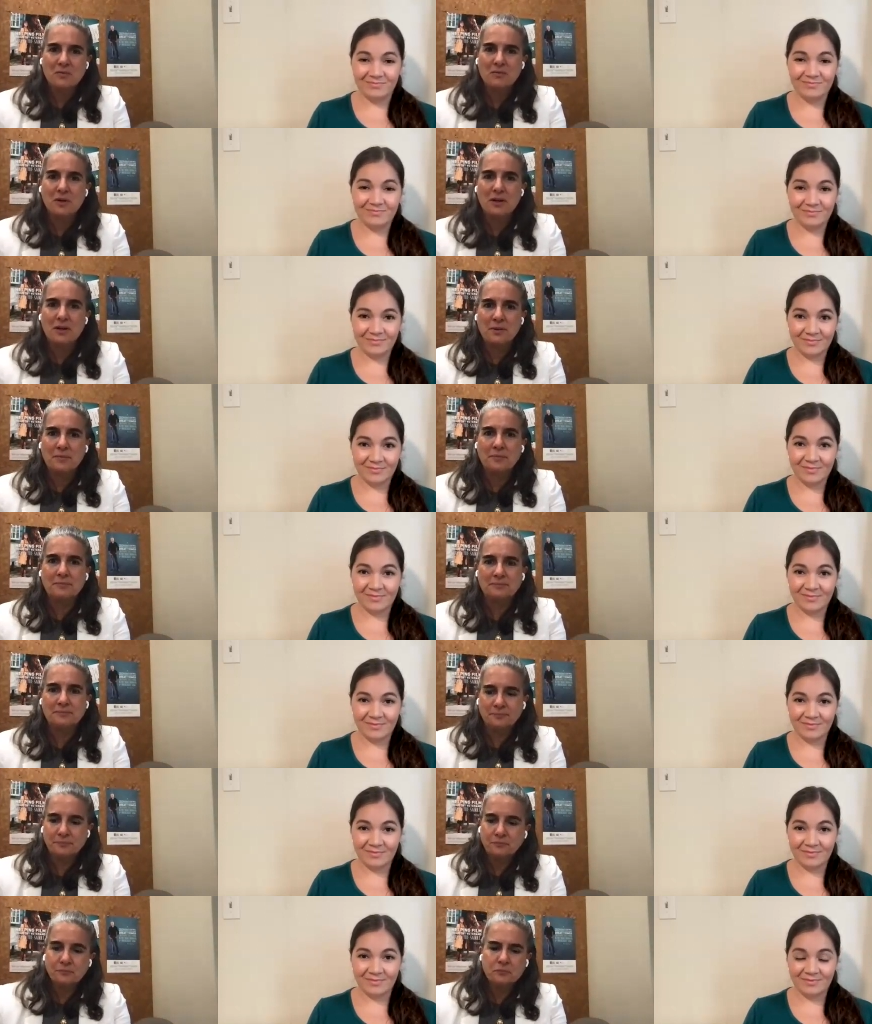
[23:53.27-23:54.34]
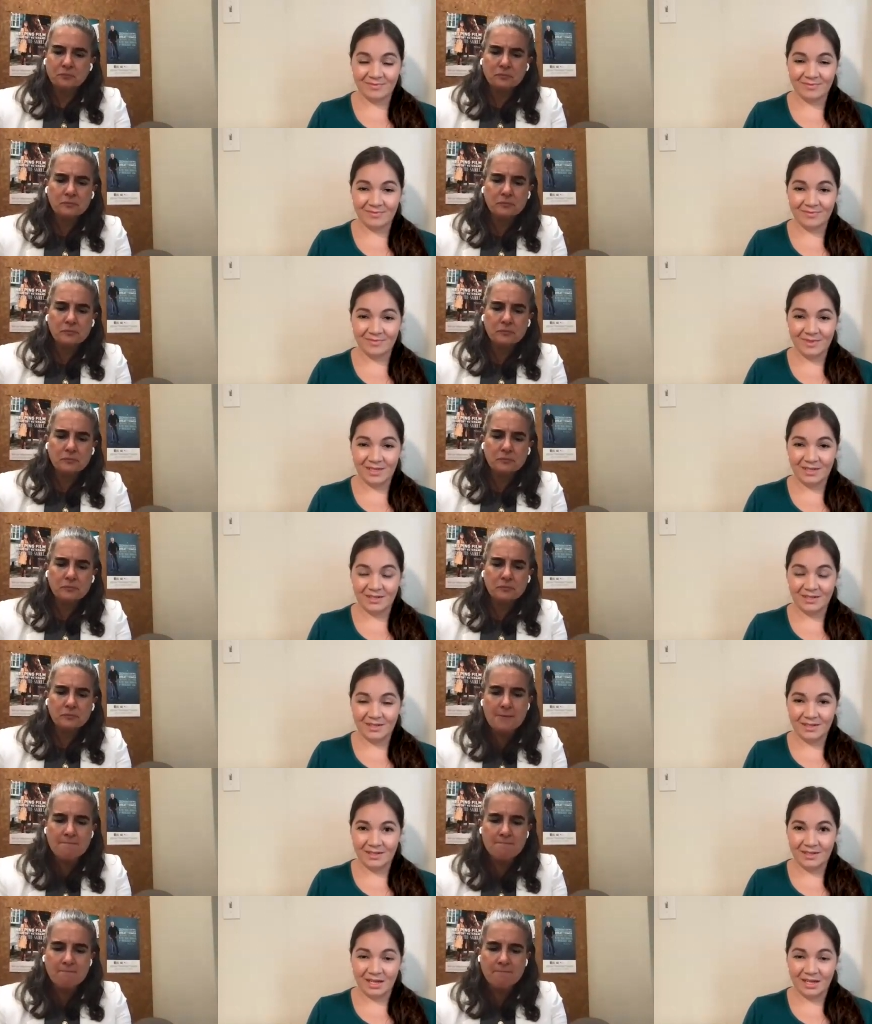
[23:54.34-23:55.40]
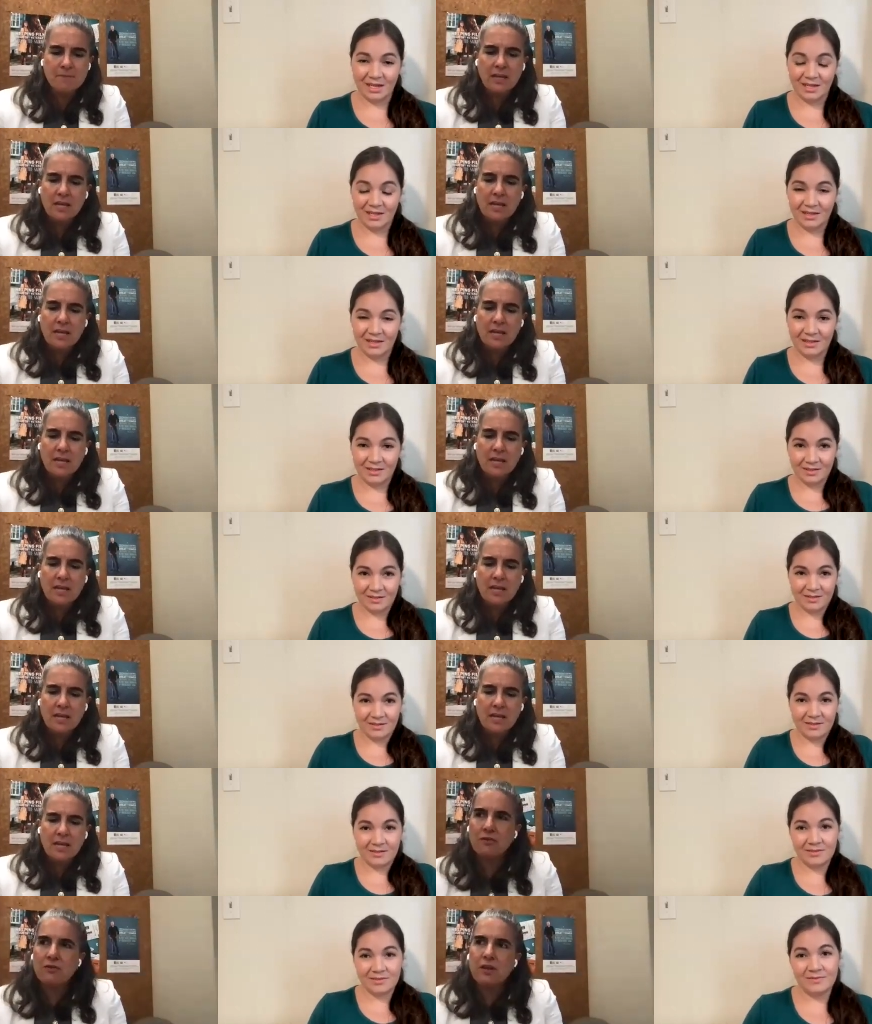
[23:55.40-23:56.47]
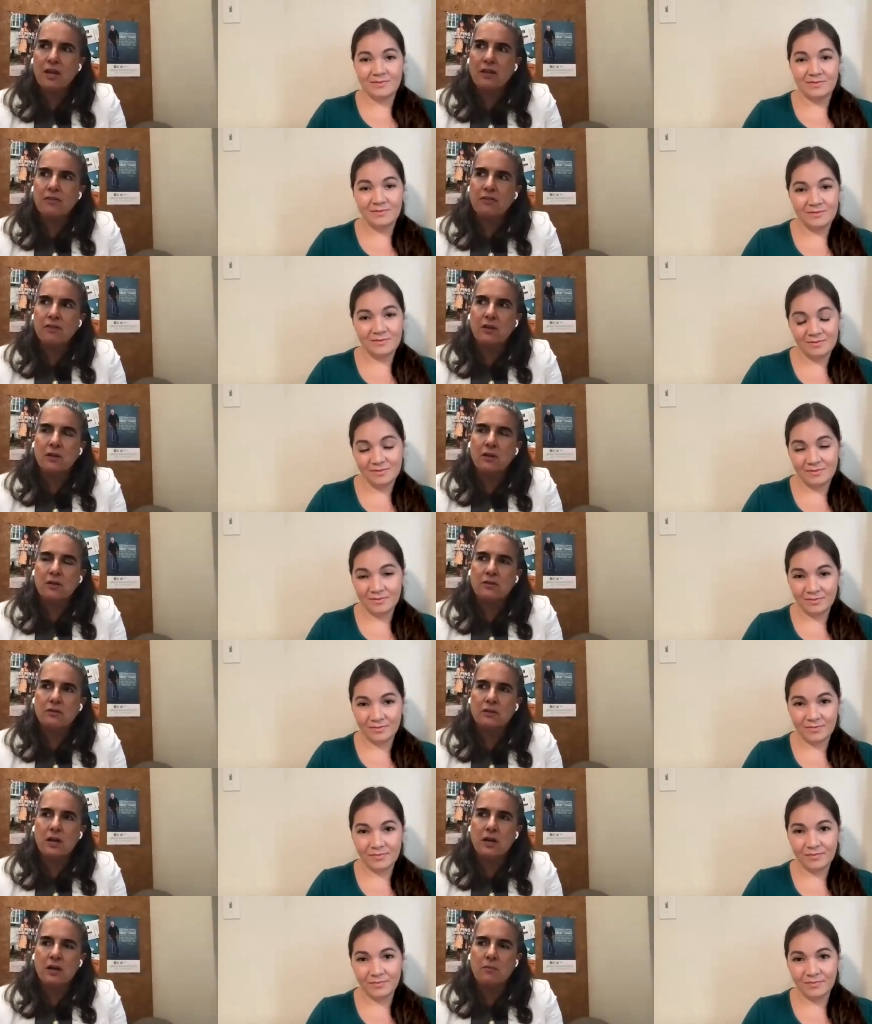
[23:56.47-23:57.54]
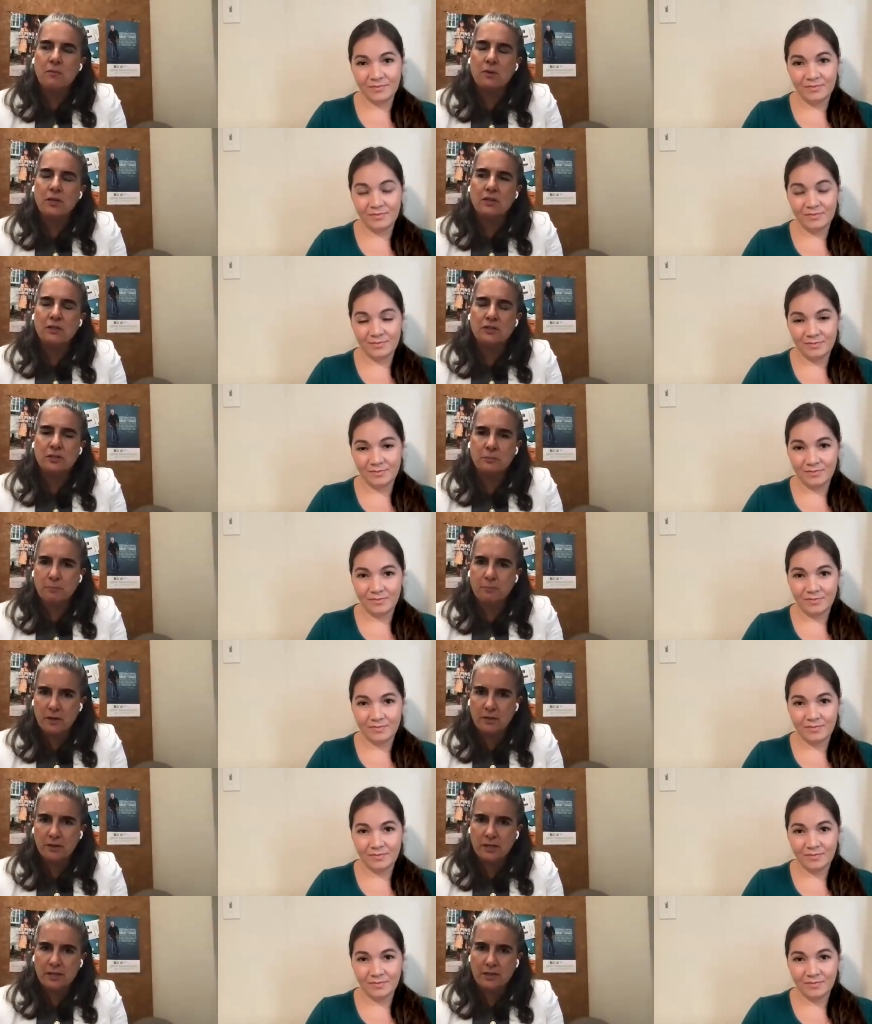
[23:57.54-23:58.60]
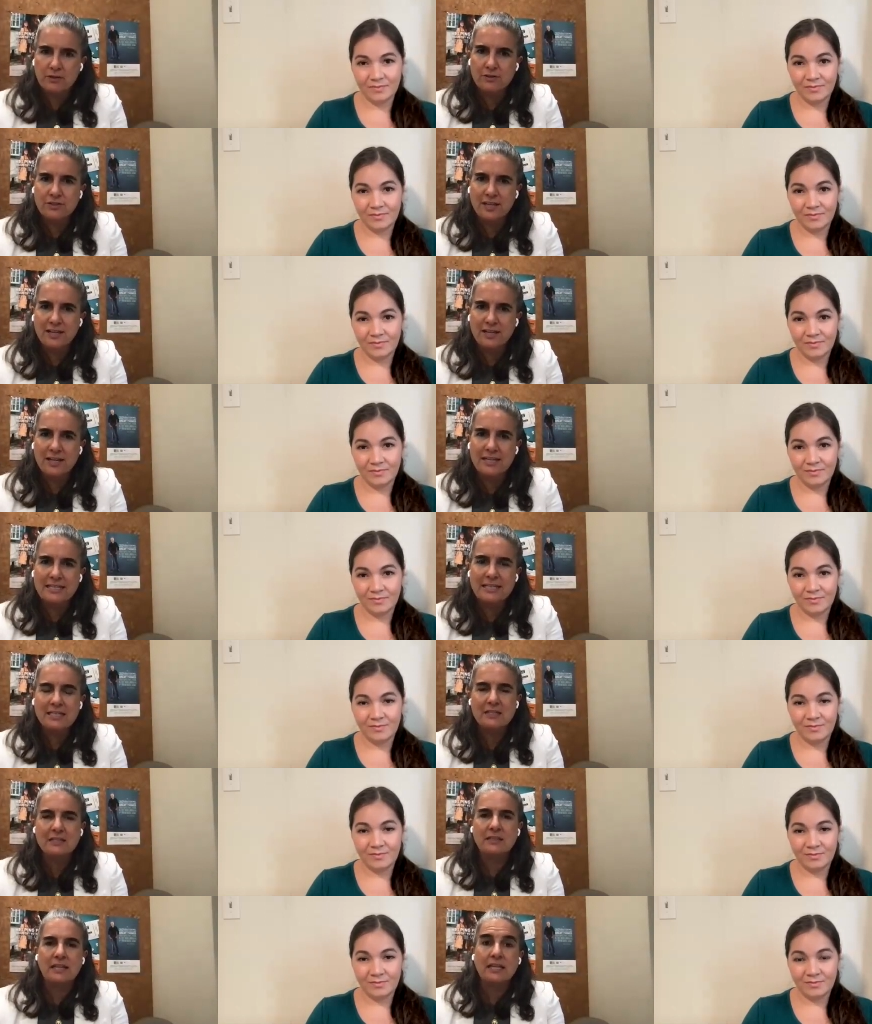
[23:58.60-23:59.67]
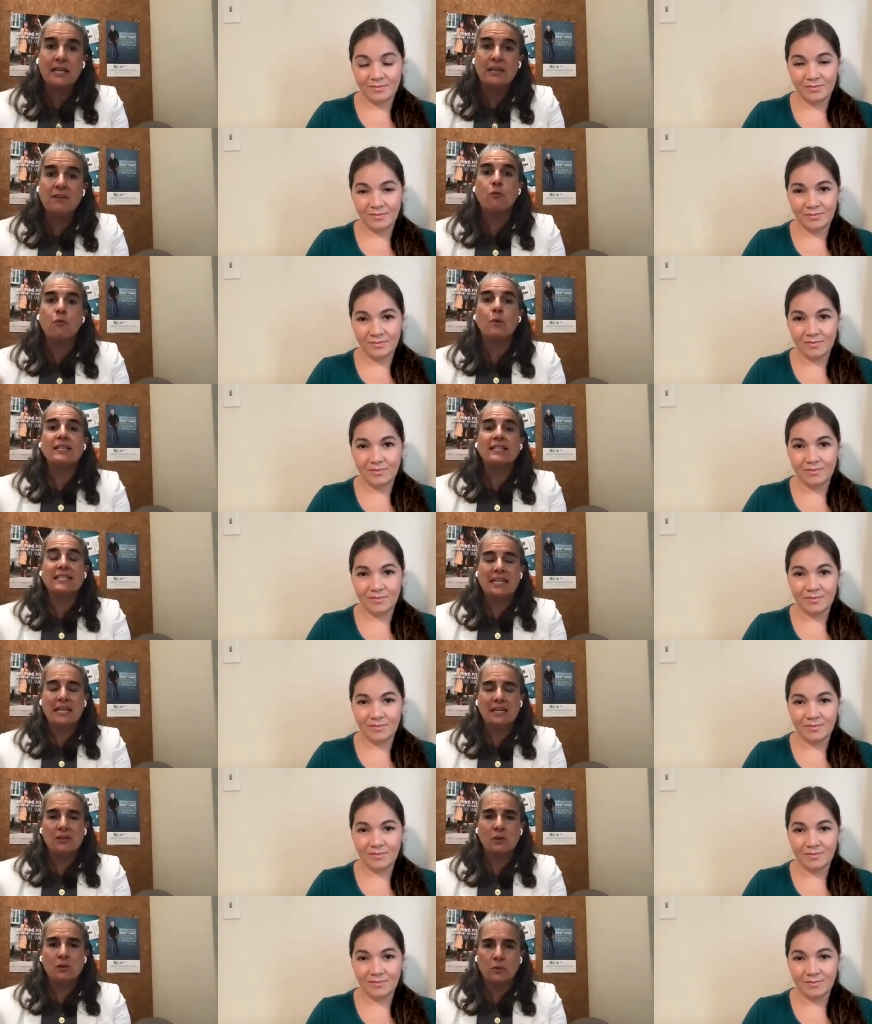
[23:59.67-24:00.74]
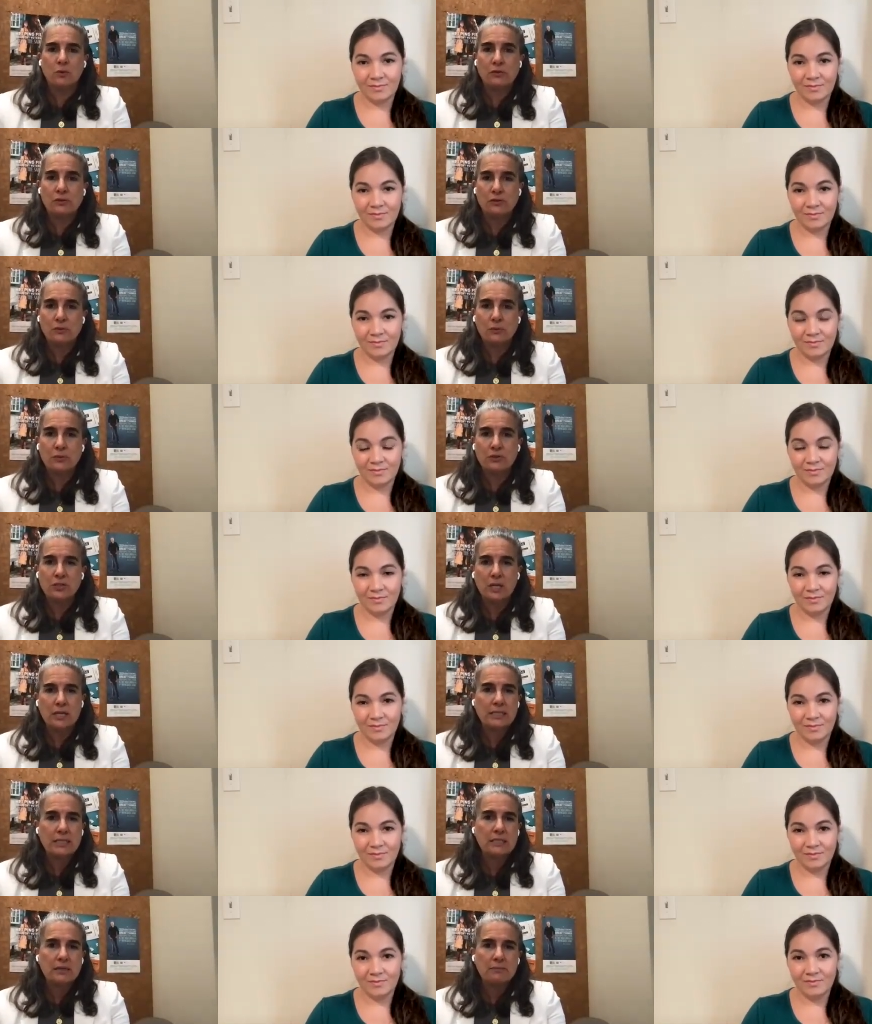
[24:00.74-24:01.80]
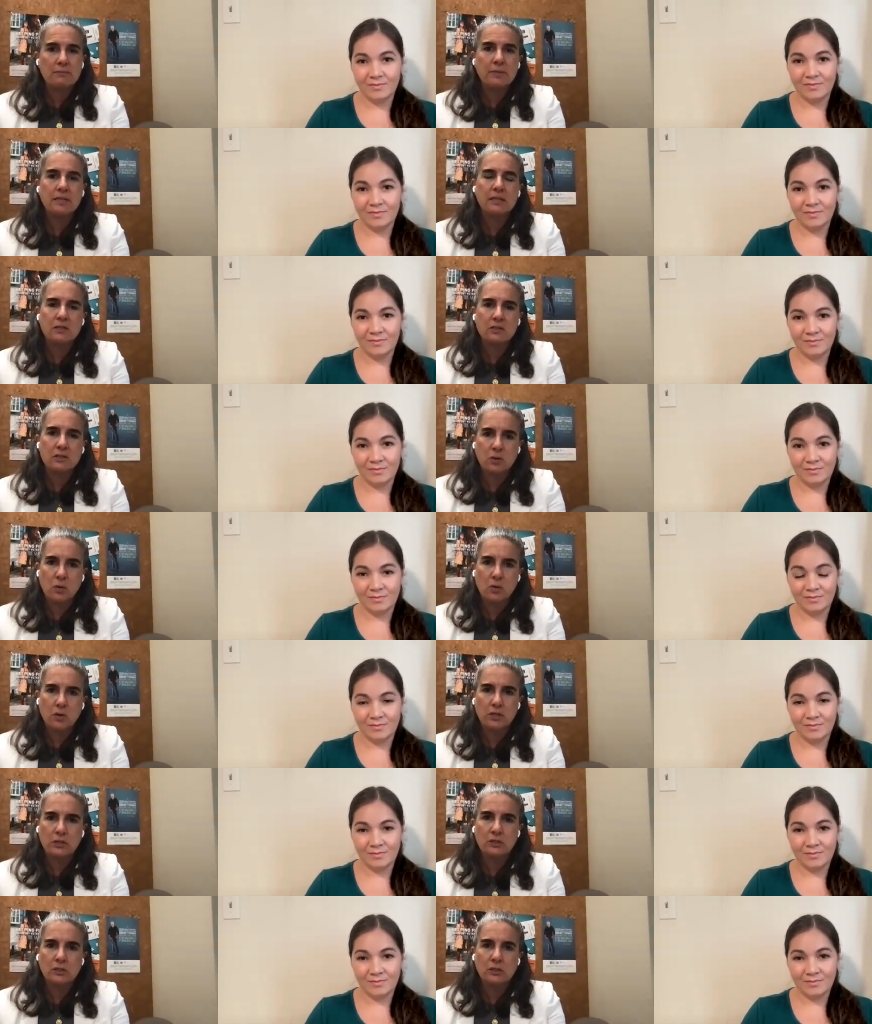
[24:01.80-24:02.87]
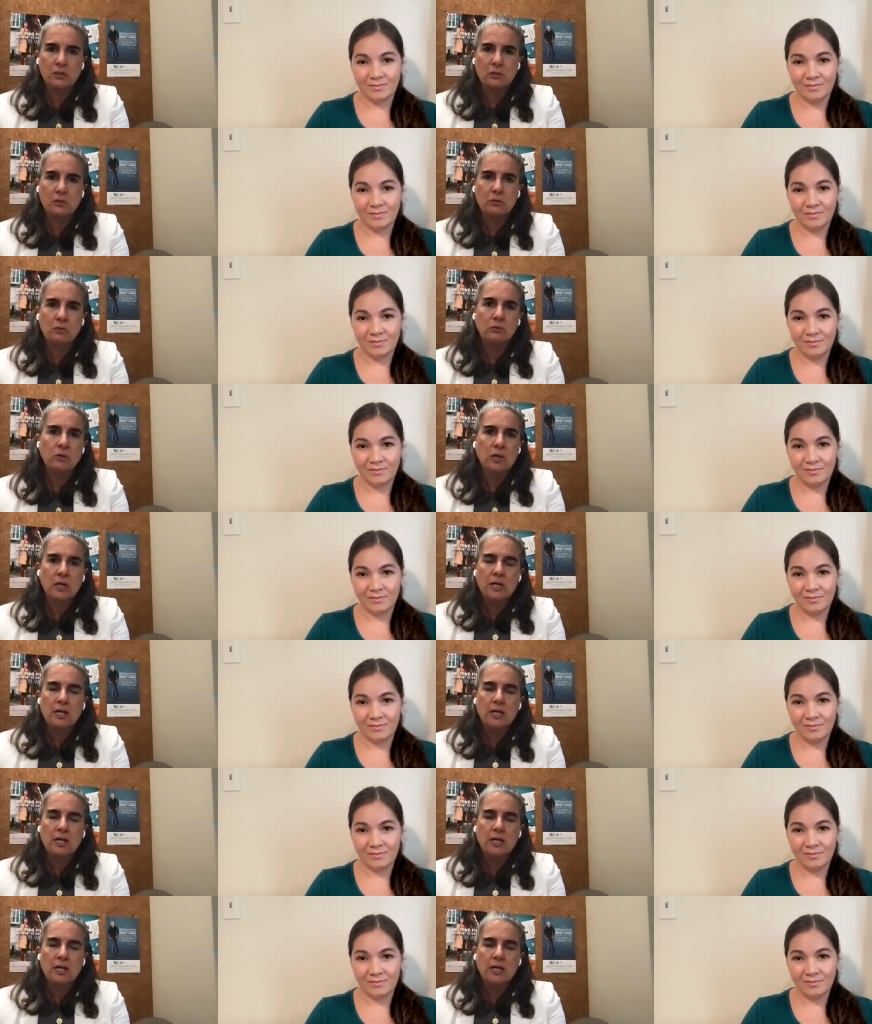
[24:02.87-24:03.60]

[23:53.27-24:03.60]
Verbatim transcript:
Speaker 1: right um you know the other thing i think um, we could debunk here is that idea is like if we say the word suicide, somebody is going to